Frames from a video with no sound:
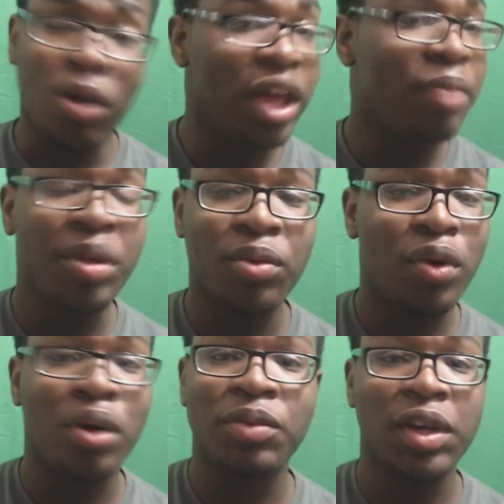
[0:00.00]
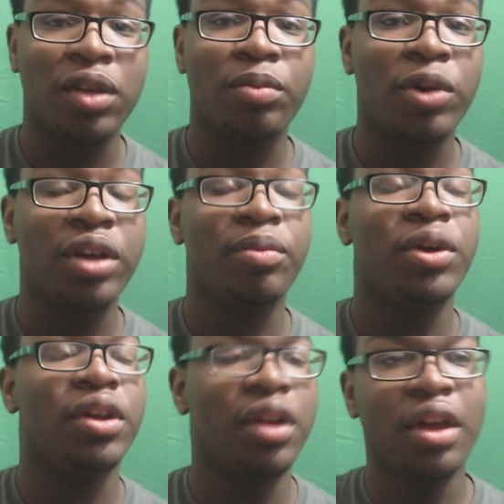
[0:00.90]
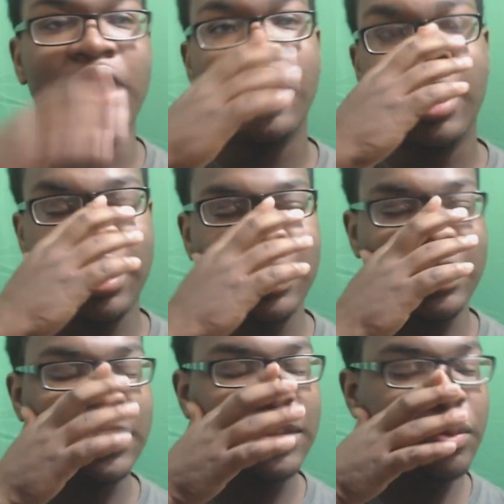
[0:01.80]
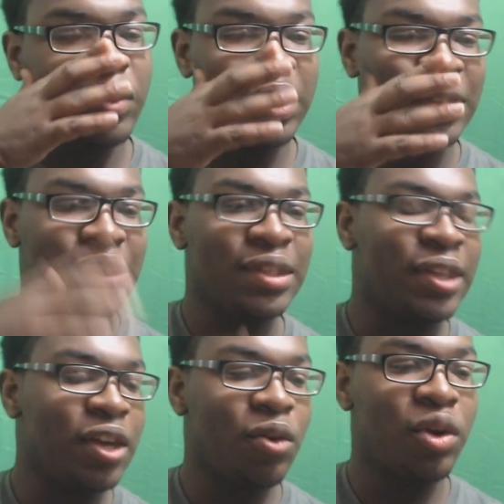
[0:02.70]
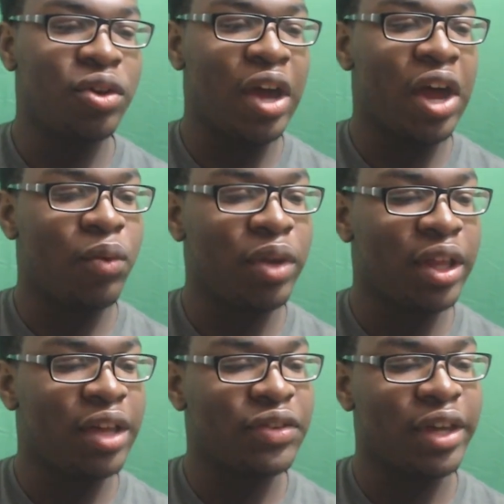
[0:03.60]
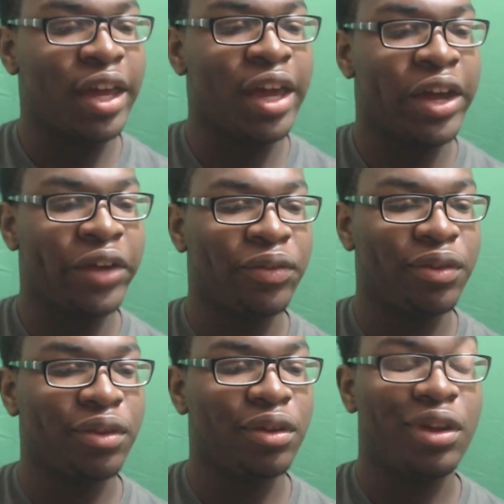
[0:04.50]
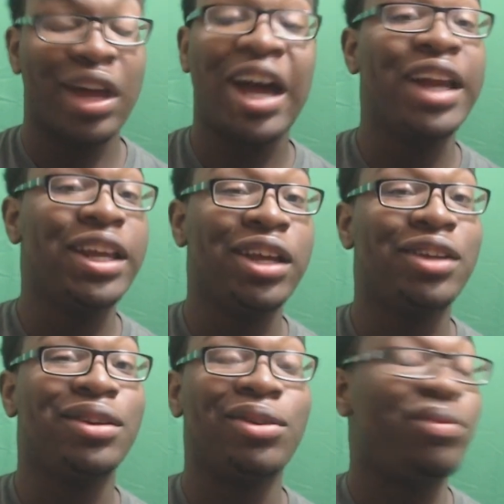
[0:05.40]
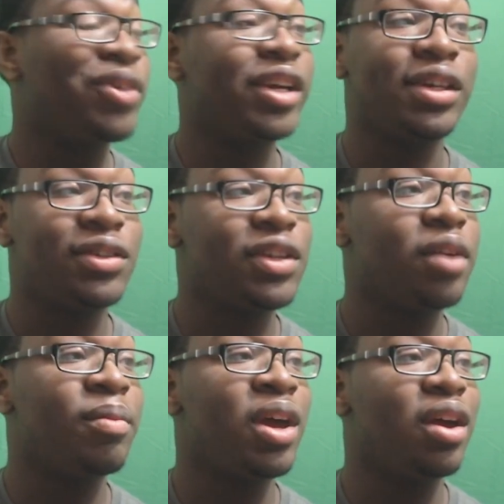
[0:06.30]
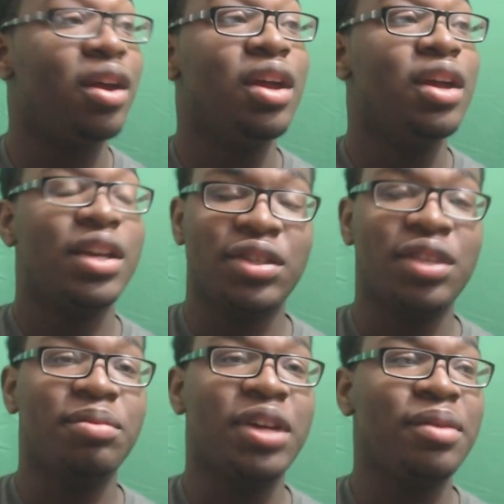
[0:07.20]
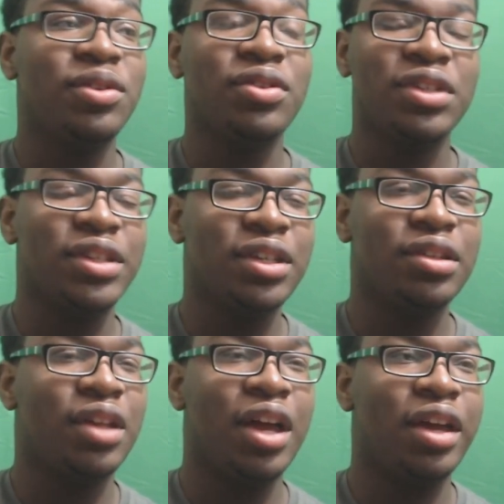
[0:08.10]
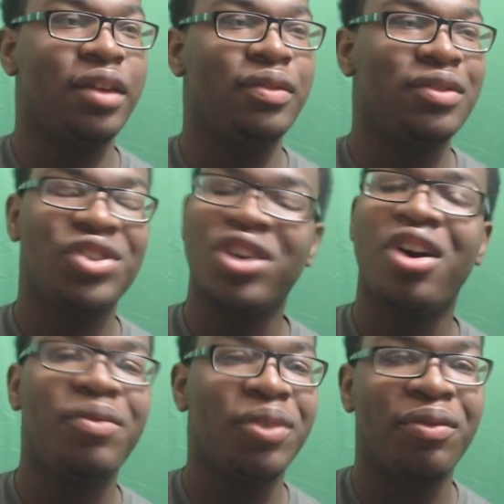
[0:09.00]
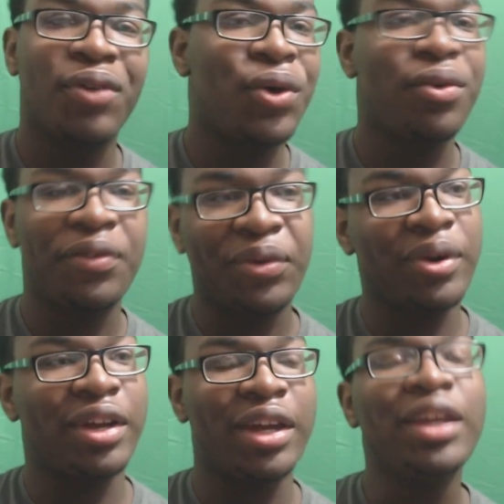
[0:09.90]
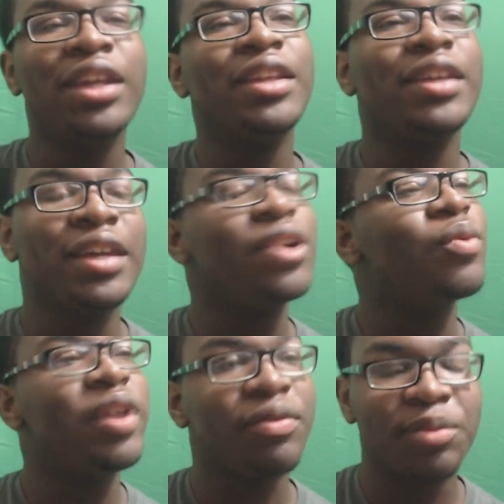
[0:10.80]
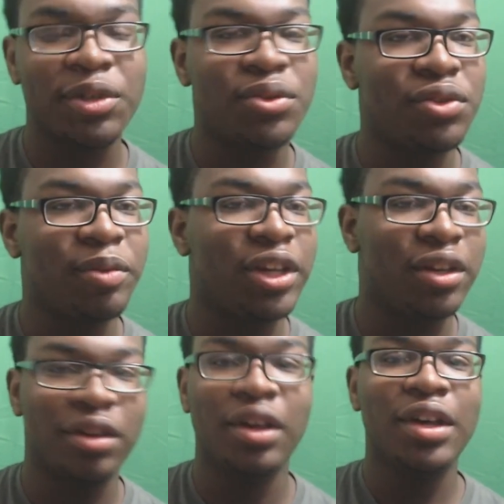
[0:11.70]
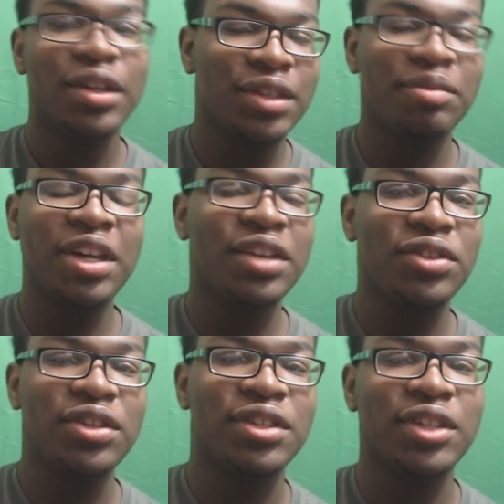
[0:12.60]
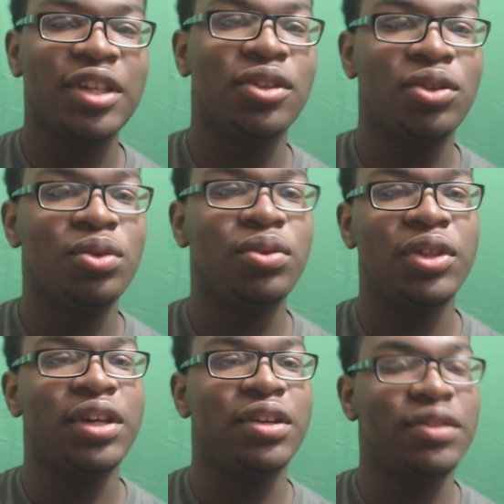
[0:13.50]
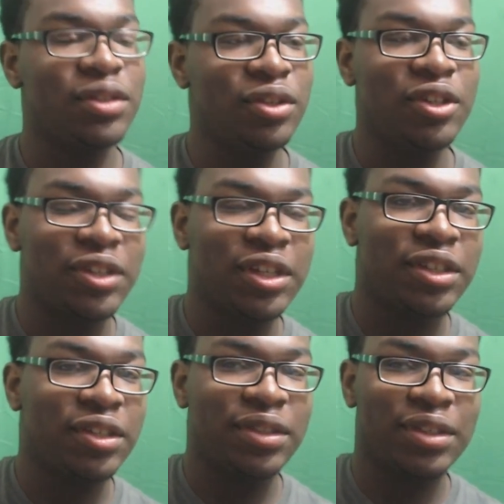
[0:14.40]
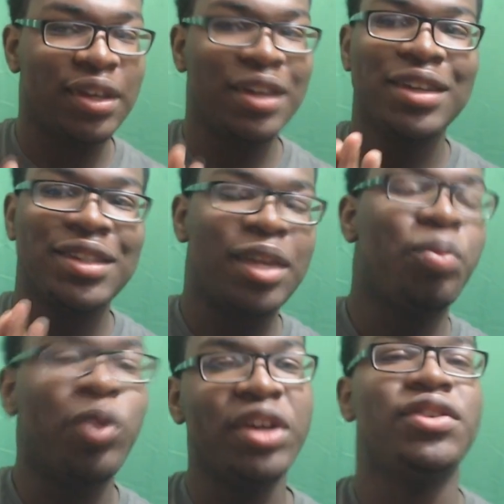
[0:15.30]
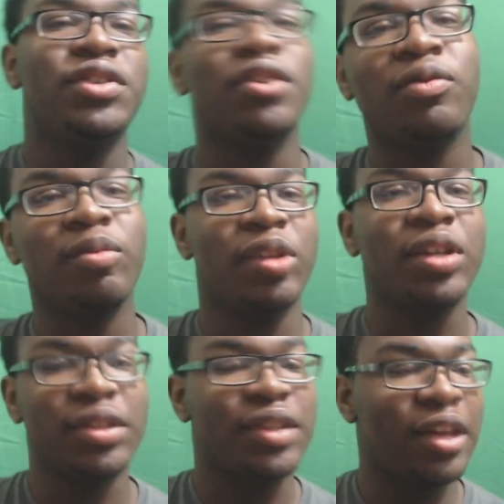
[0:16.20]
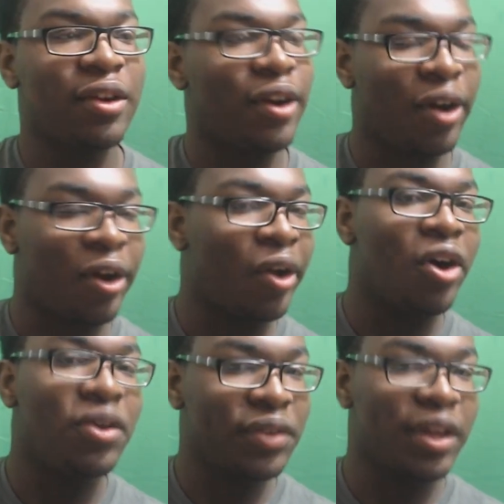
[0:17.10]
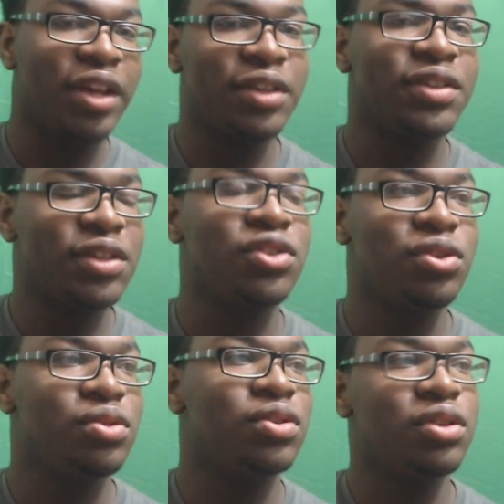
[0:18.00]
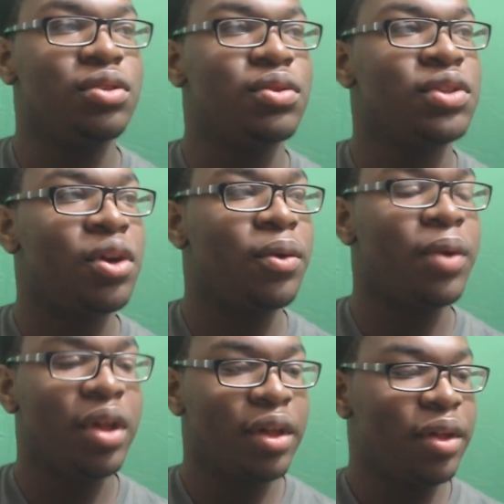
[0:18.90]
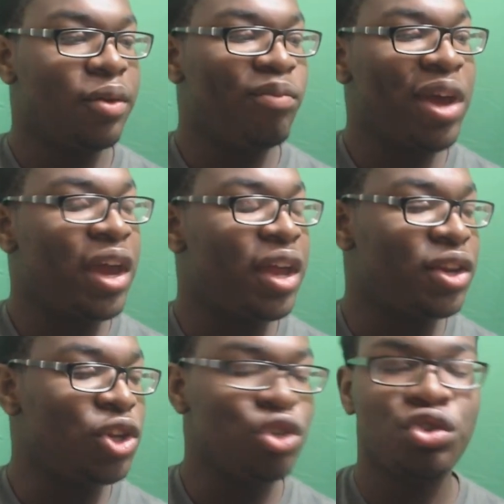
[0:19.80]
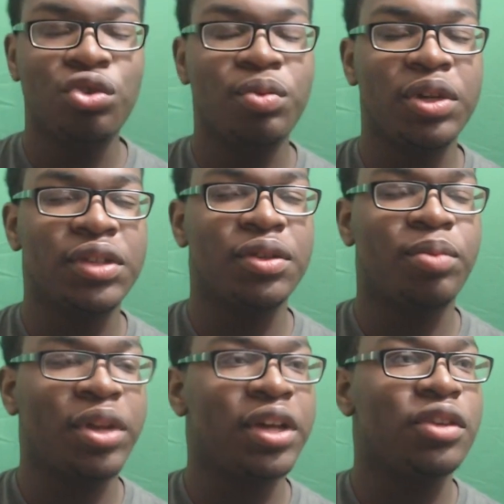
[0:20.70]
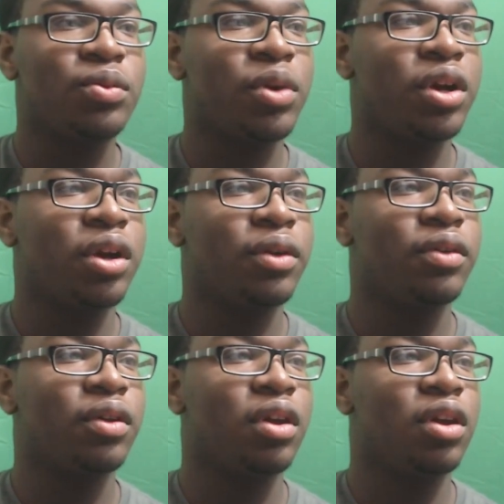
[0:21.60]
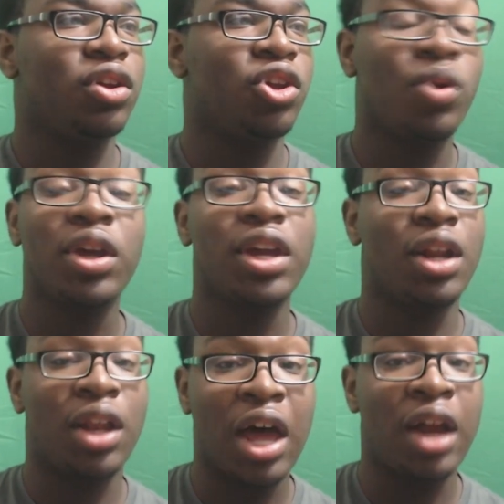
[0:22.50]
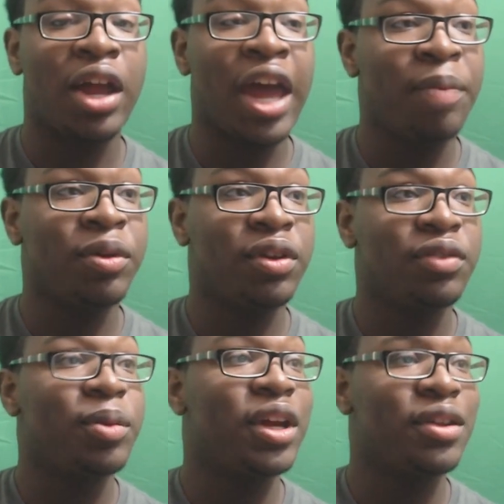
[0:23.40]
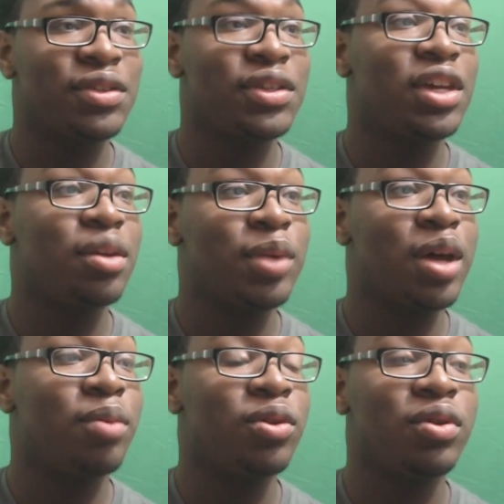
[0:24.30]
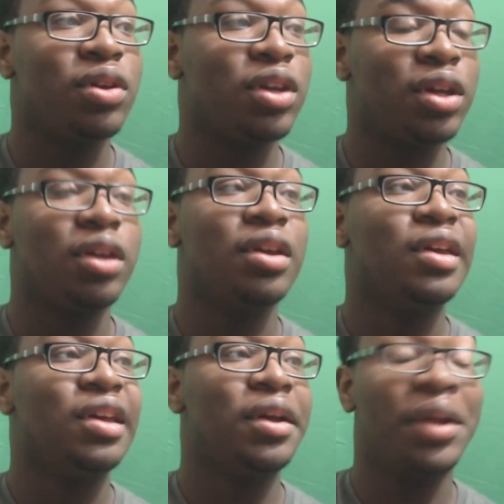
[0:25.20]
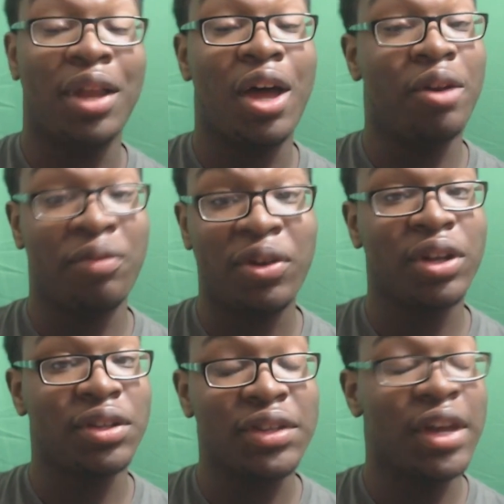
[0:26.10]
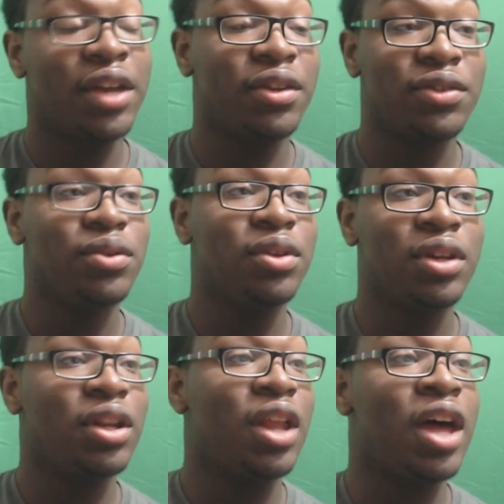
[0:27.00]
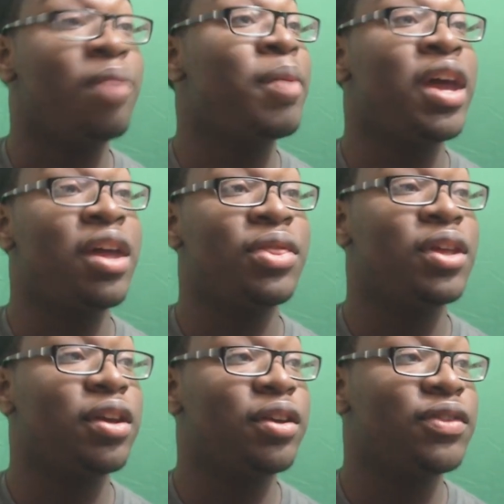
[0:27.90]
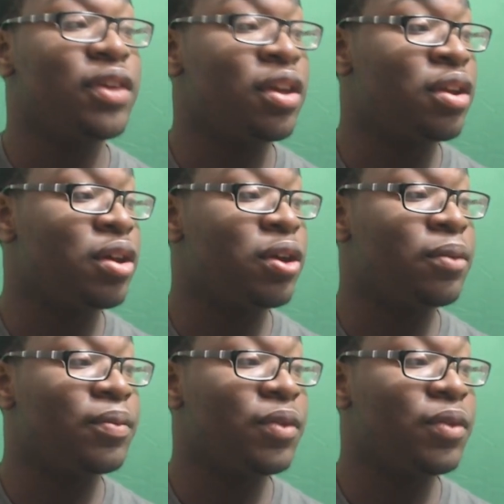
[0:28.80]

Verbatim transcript: let people know I'm taking a break, but it, it's the it's the thing where you got to realize like, hey, I need to fucking step back. And sometimes you just need to like shut off your phone for a day. You need to get away from social media. Sometimes you just need to do things. You just need to separate yourself from things that are, are causing like these issues to you. So, man, YouTube is a place where you can get a lot of happiness, but at the same time, you can get a lot of fucking sadness. You can get a lot of bad things. And uh,